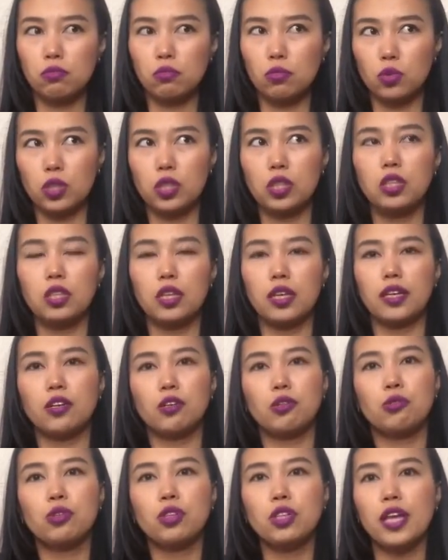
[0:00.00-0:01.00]
really like
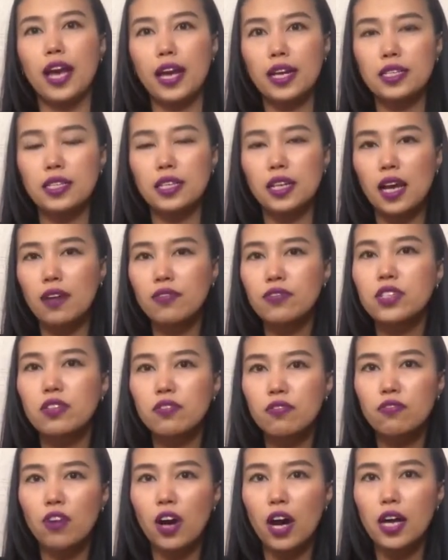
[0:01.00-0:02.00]
relax and have
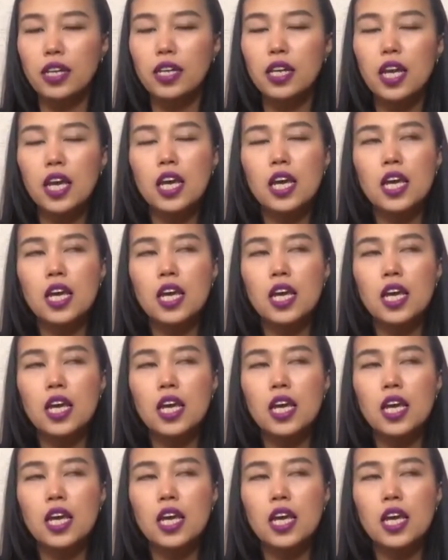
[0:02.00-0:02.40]
some fun,